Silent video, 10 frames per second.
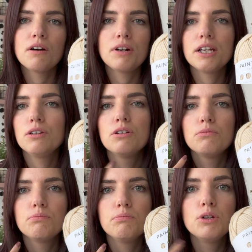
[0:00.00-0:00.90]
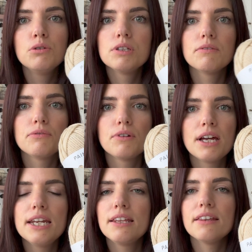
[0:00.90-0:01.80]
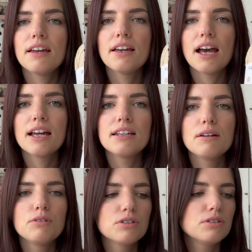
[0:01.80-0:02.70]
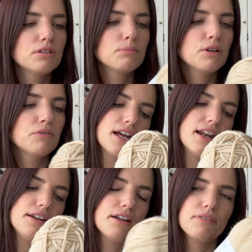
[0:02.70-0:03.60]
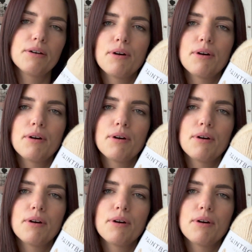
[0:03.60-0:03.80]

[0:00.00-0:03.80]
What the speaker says: Like you could use it for anything and it will just look beautiful. Love that one.